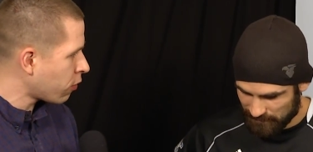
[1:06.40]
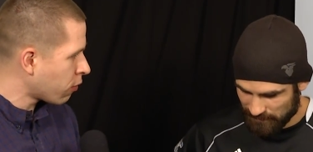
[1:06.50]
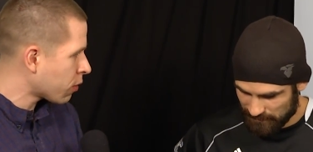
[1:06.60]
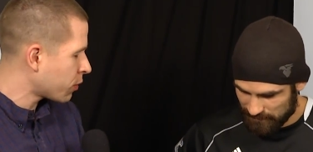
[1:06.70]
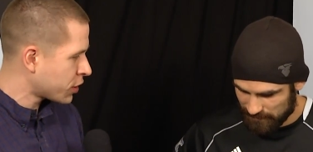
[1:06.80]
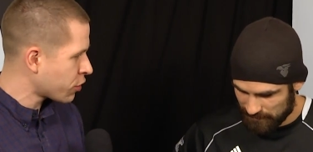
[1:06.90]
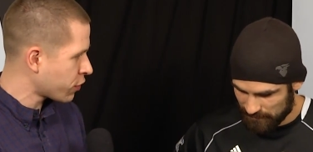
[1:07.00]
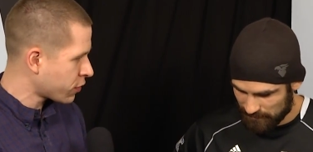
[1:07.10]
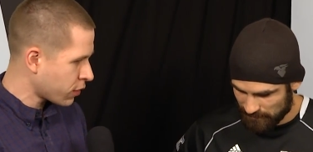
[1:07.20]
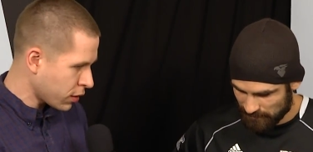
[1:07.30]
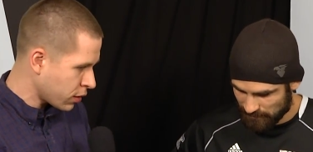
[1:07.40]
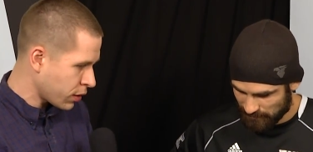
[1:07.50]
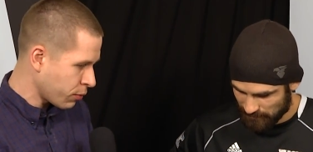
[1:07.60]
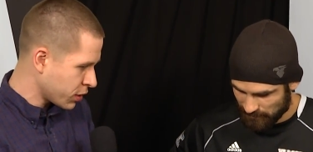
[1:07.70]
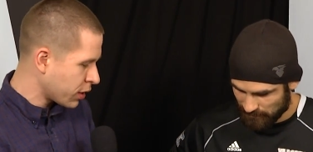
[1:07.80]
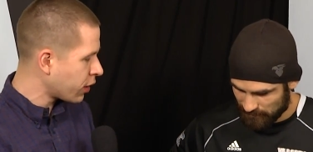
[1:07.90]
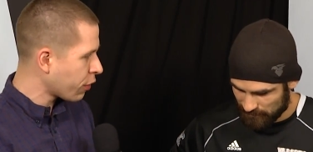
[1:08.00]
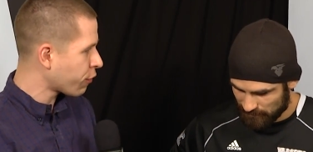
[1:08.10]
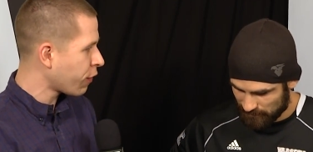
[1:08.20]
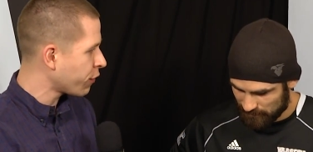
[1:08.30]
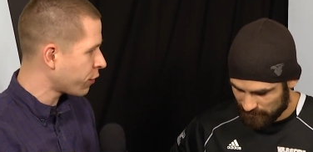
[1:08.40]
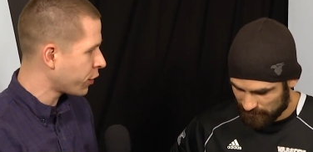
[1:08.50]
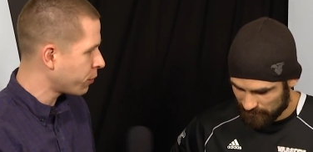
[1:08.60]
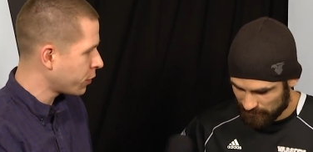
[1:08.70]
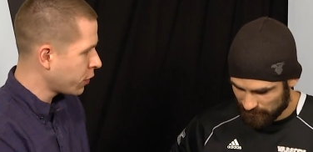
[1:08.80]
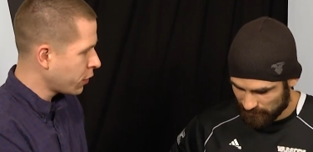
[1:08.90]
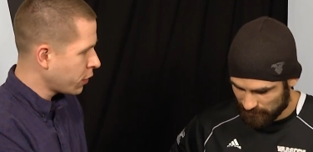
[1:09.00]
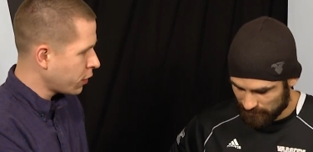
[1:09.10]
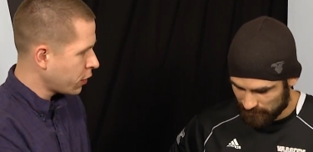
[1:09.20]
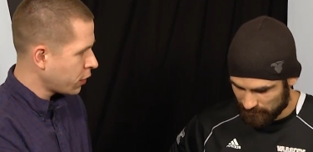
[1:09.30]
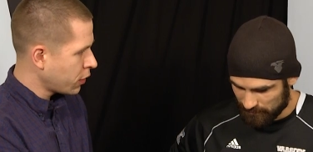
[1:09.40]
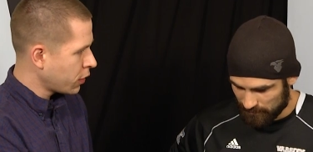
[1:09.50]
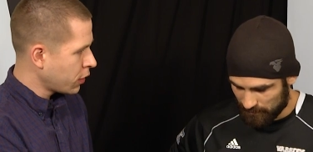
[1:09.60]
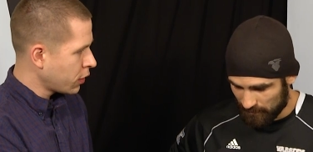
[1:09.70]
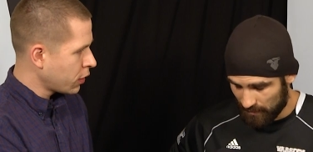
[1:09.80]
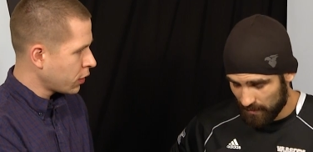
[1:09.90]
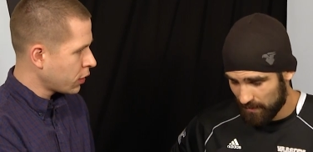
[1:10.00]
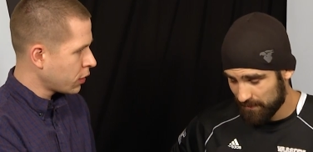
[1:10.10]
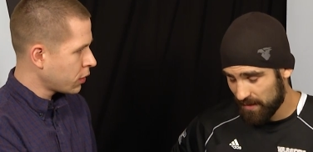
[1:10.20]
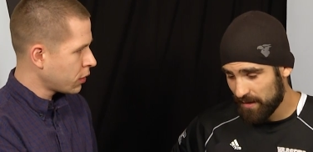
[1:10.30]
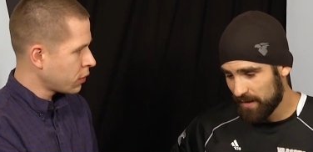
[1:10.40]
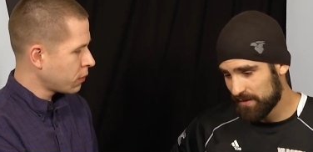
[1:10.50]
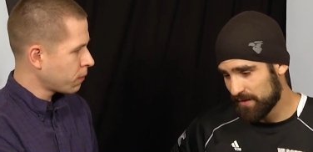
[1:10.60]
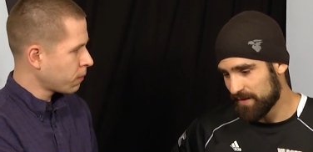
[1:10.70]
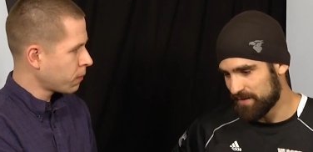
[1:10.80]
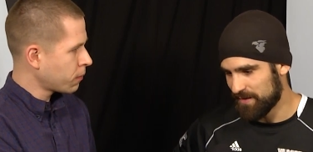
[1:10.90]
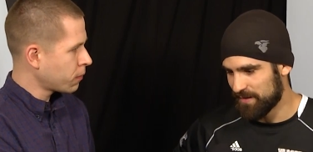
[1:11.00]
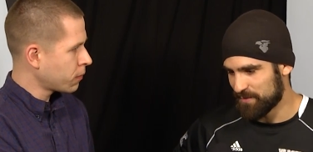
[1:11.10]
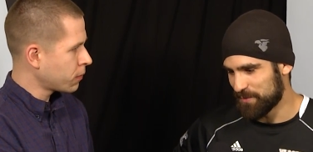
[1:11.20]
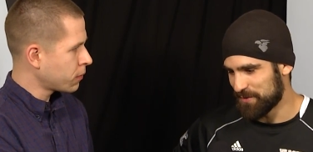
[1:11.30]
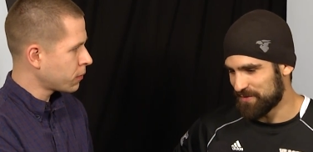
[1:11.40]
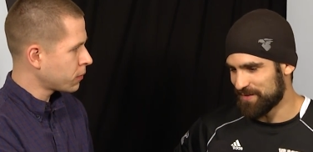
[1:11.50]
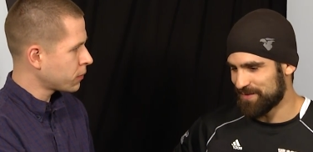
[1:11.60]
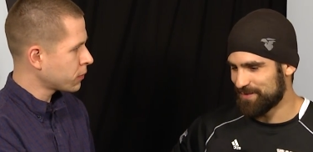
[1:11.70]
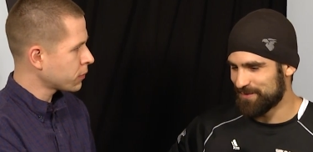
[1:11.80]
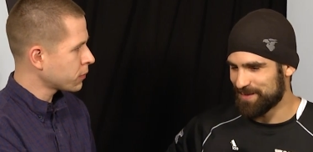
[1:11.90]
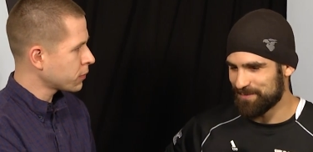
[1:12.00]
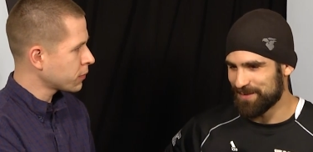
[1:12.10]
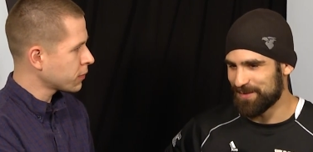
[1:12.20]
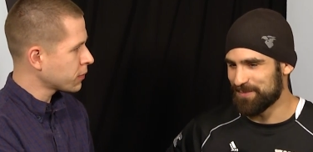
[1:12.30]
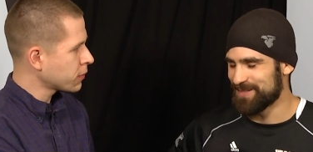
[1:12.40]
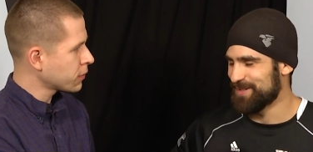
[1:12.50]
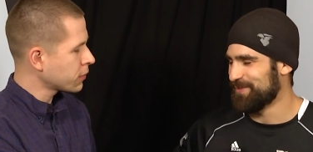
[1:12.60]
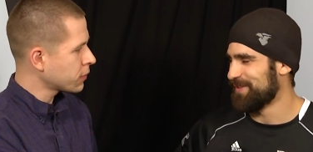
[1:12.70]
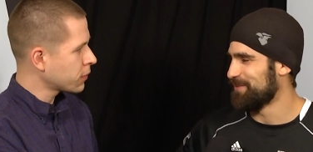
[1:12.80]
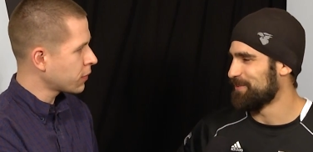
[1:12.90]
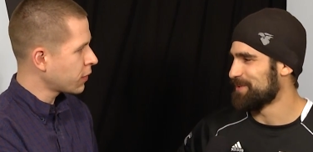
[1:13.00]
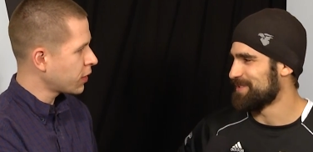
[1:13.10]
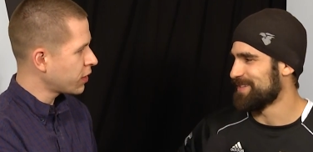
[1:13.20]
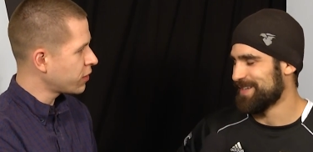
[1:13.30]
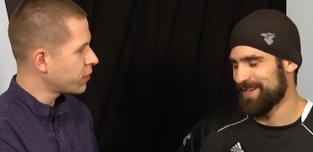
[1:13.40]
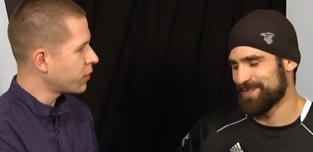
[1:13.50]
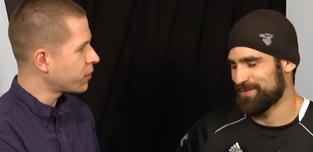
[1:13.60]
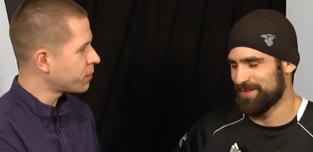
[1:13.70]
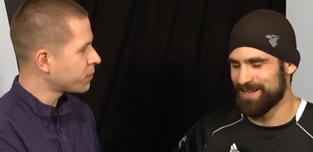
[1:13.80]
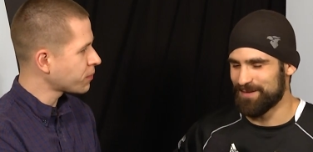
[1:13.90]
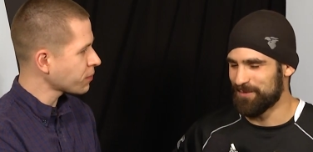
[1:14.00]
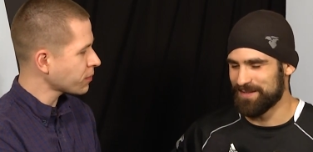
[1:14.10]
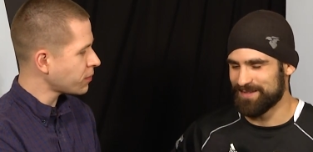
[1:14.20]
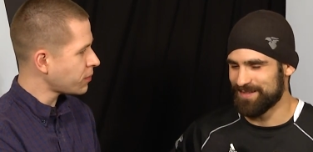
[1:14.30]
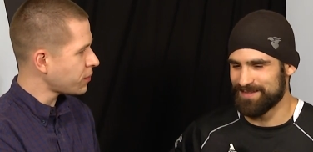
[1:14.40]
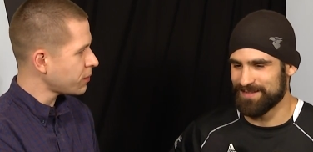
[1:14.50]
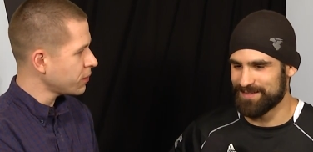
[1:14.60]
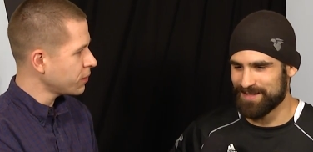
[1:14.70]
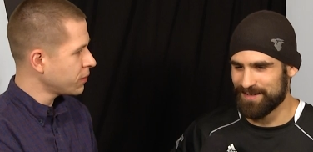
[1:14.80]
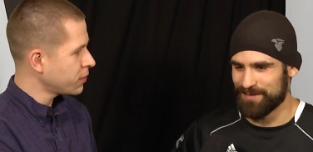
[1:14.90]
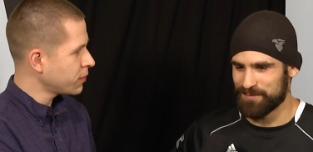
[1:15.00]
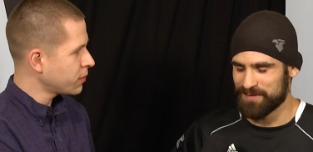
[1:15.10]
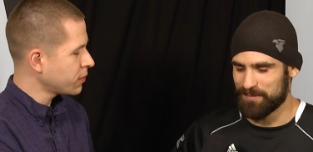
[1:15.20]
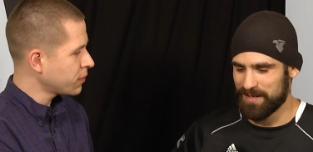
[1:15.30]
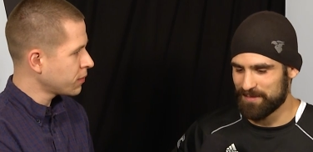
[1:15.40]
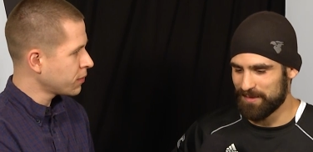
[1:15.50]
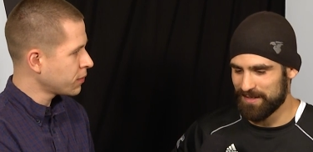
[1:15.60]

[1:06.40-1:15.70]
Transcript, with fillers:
Speaker 1: or was it just uh, was it another fight for you?
Speaker 2: Um, I think I did as much as I kept telling myself that wasn't the case. Yeah, well, oh, it did did kind of it was in the back of my